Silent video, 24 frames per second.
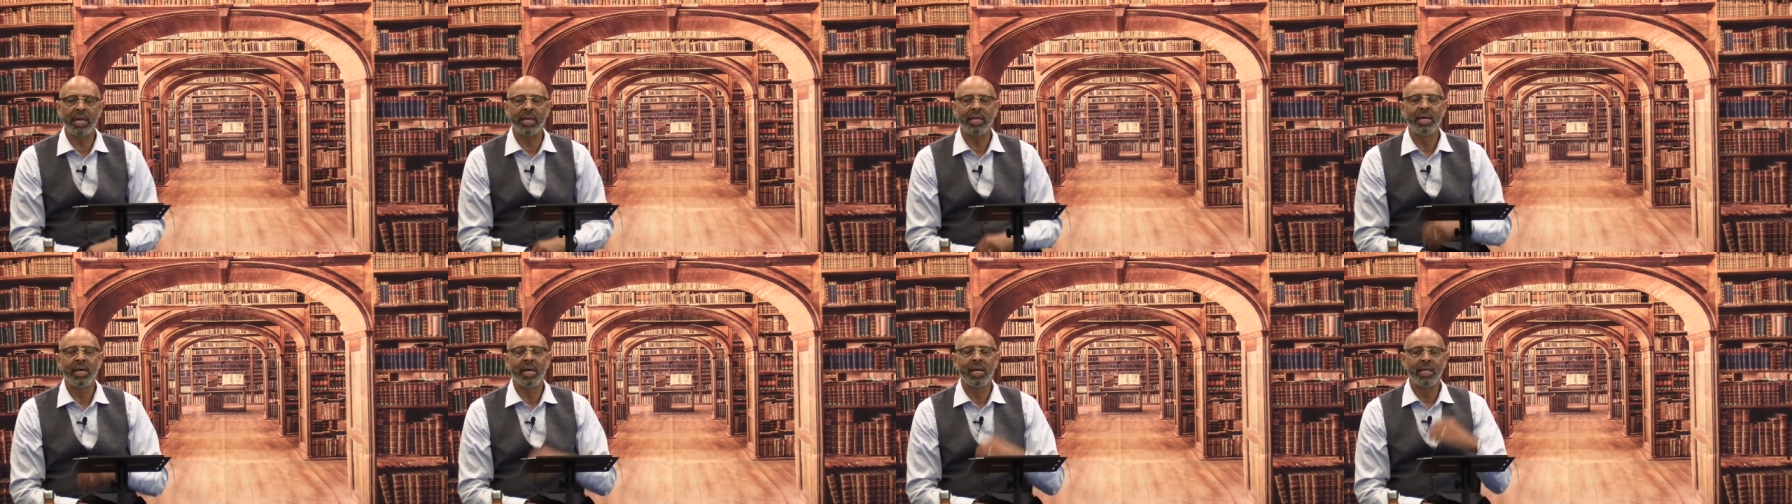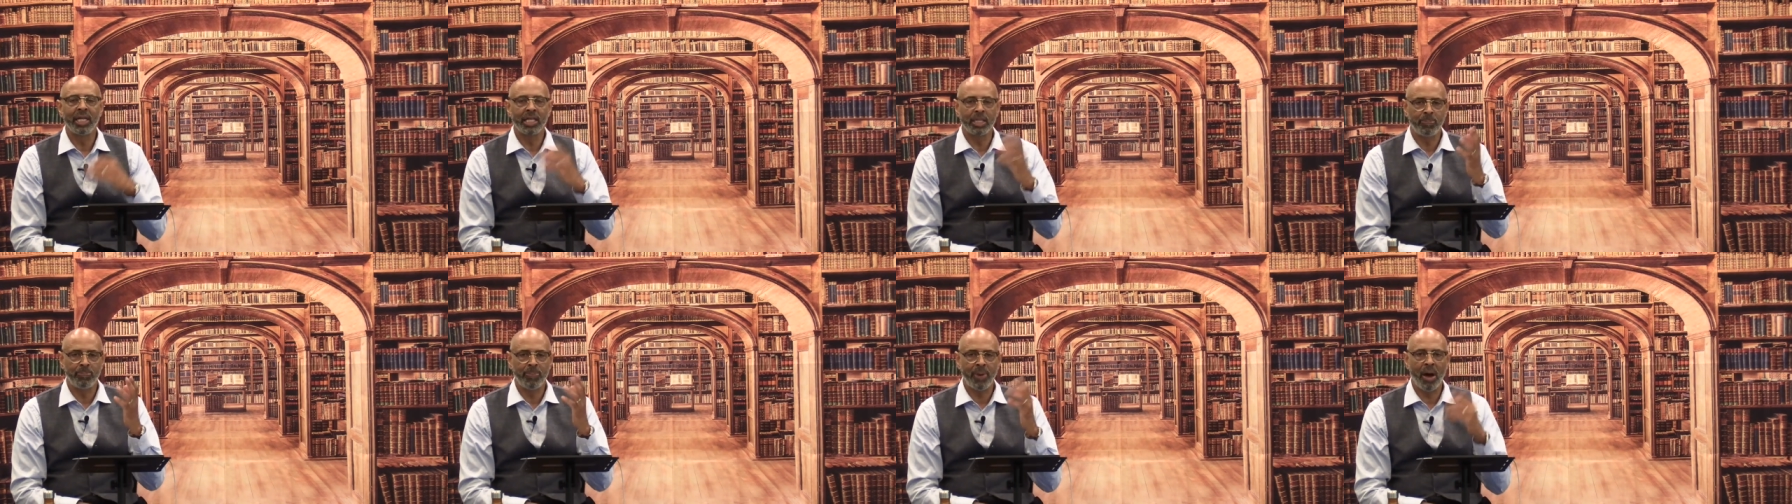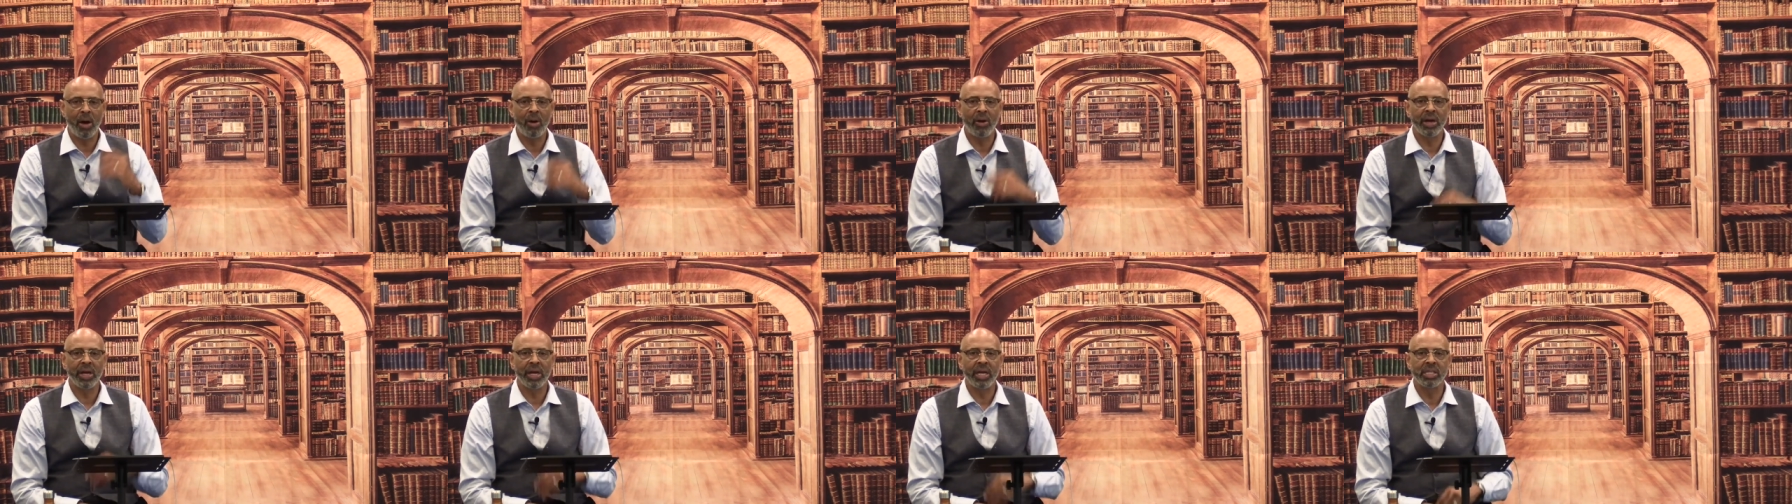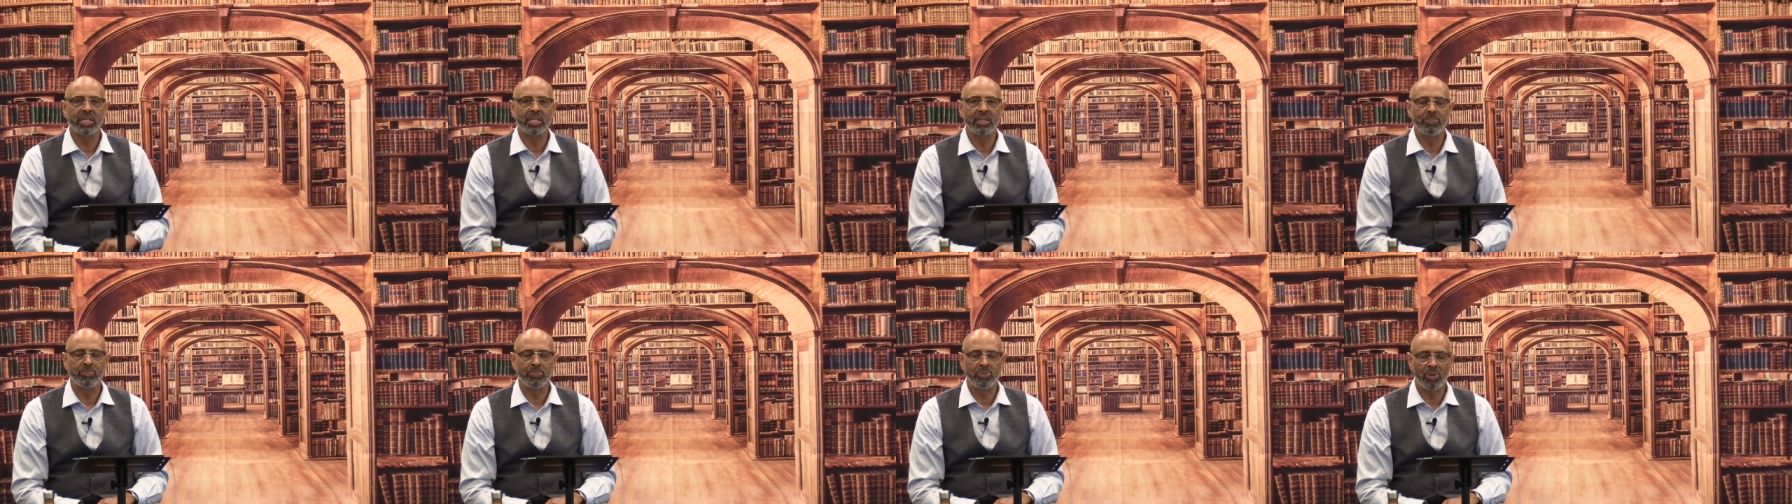Let's bow our heads and
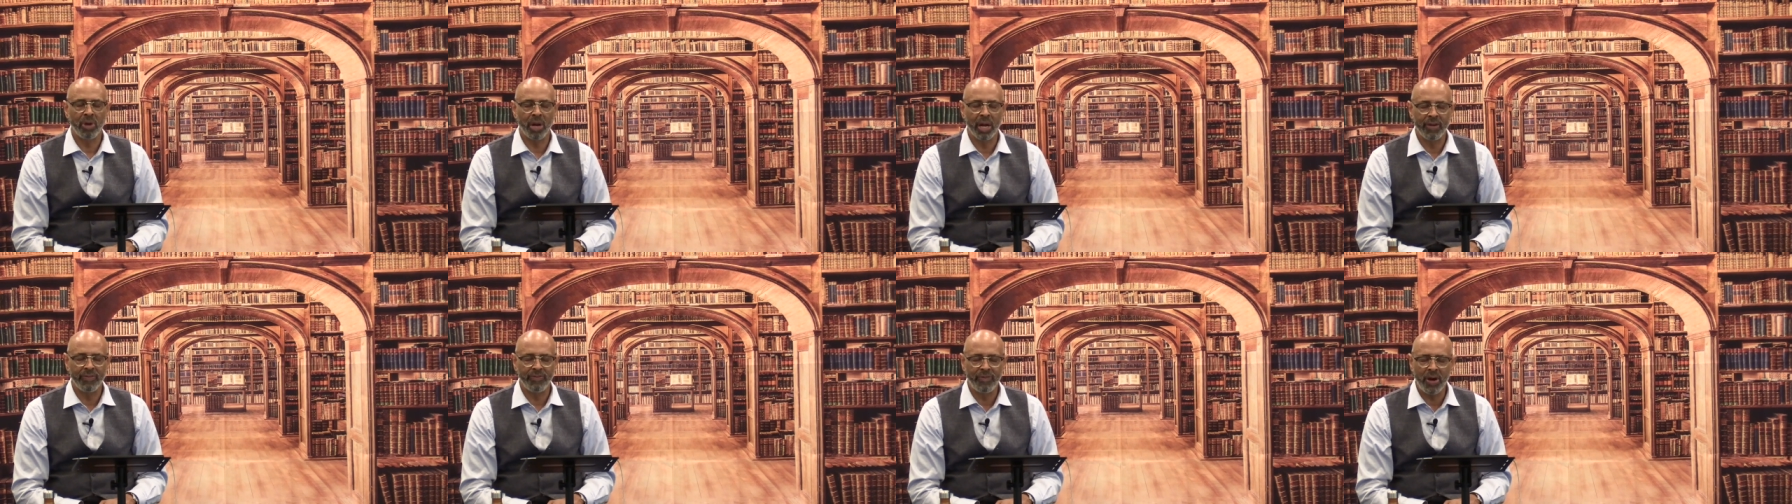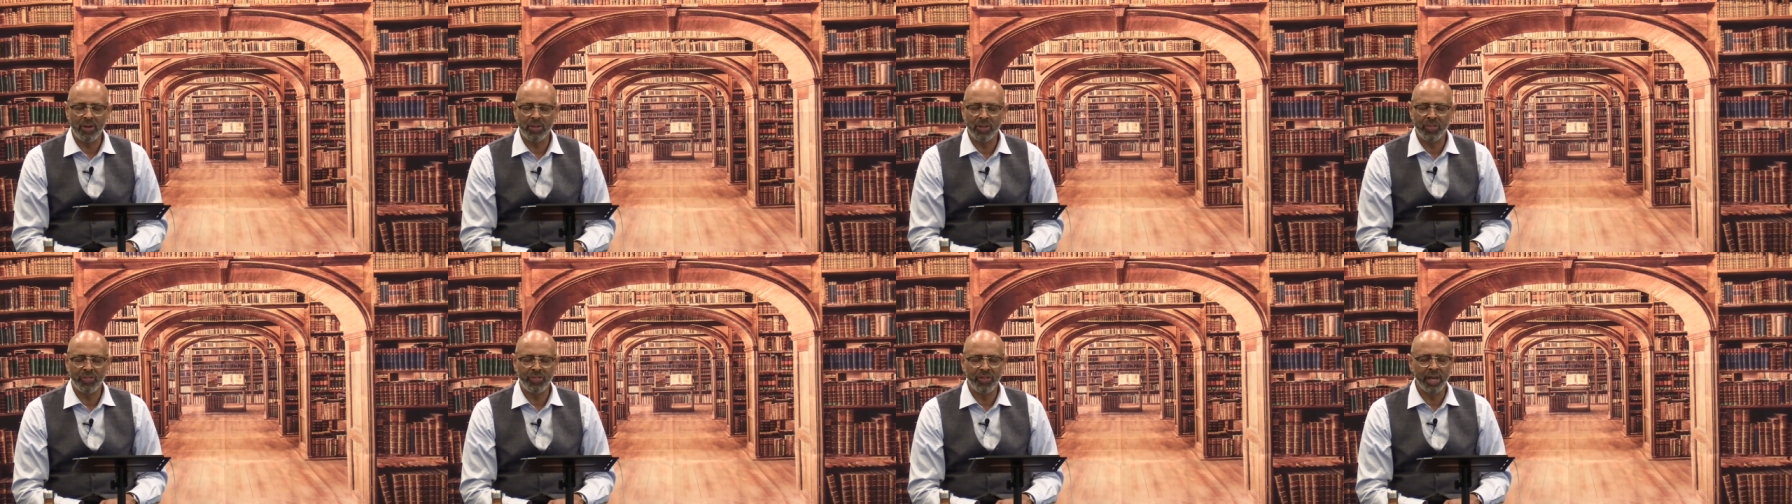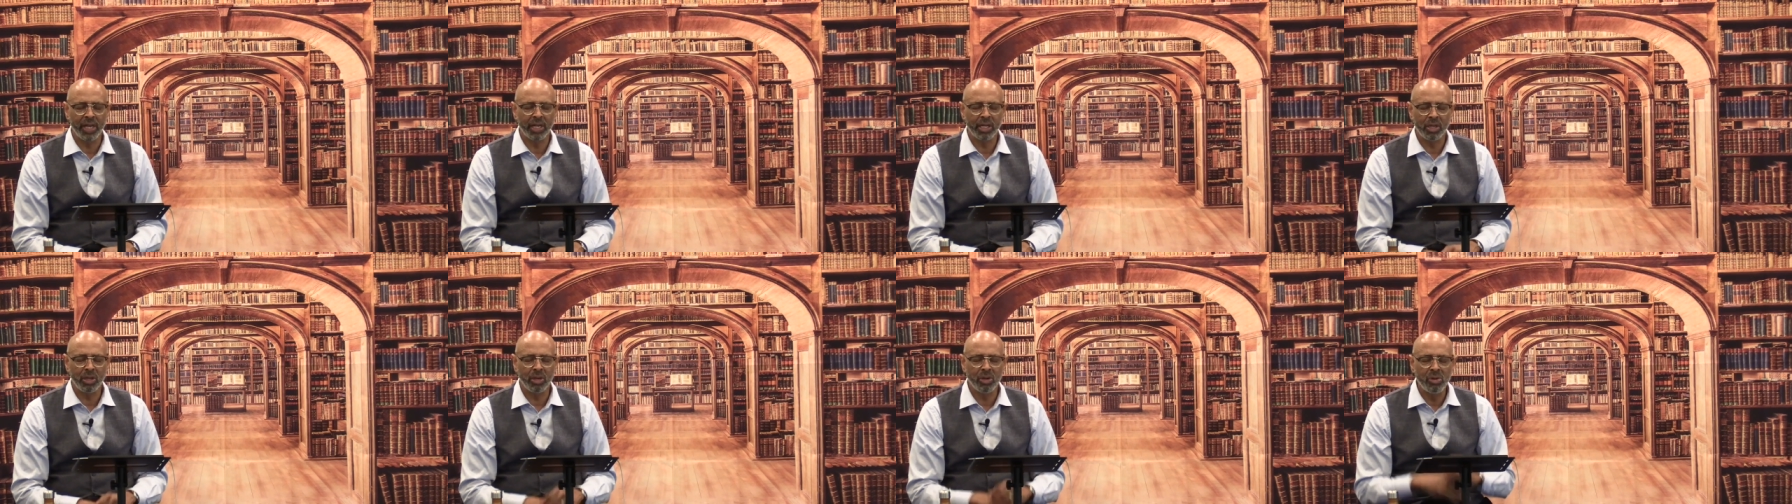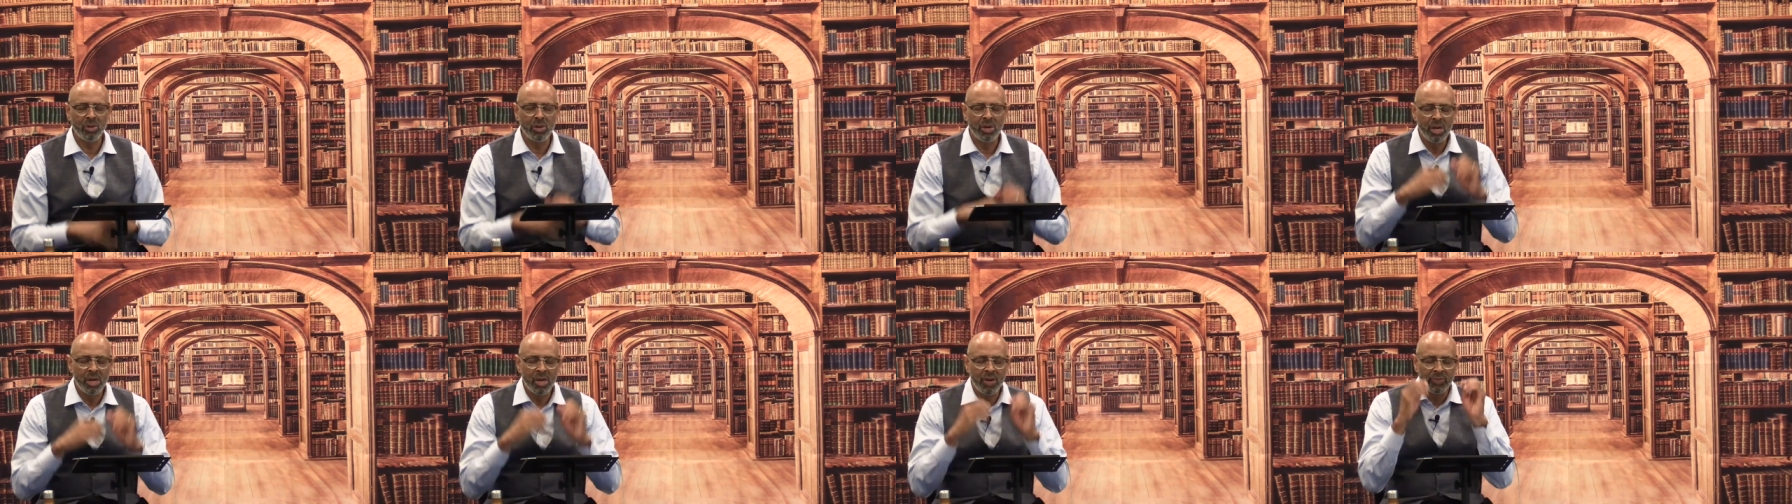pray. Father, thank you
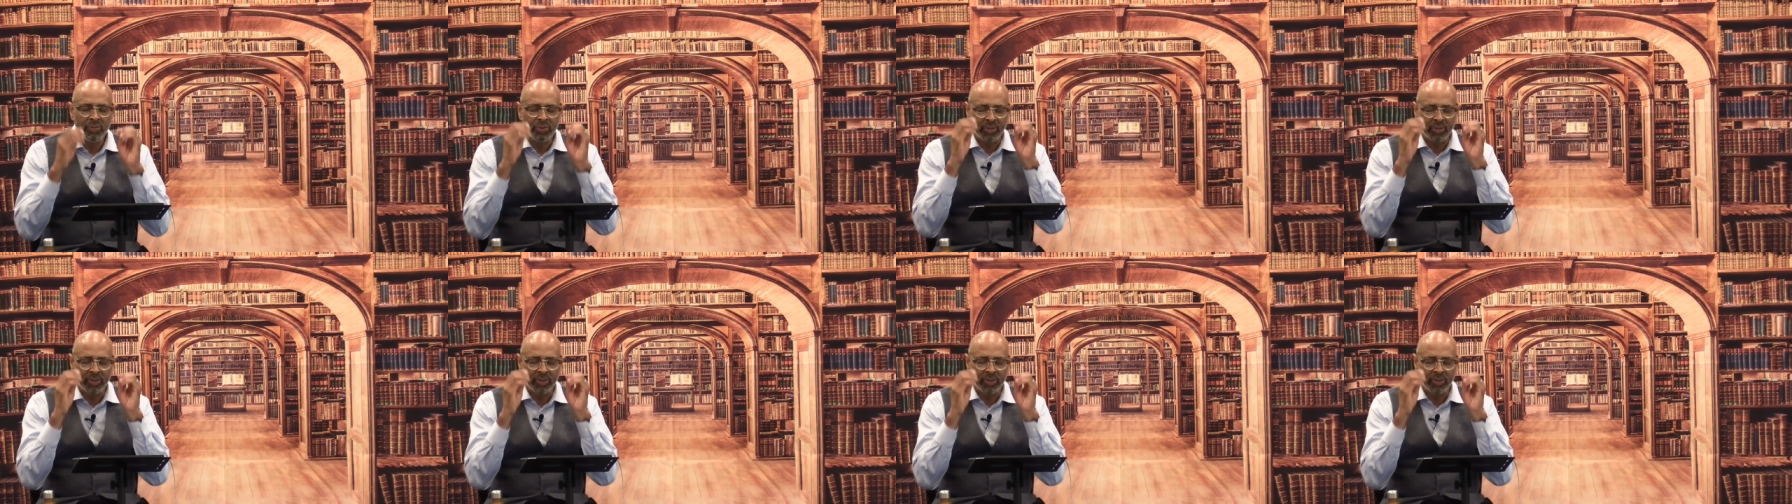for the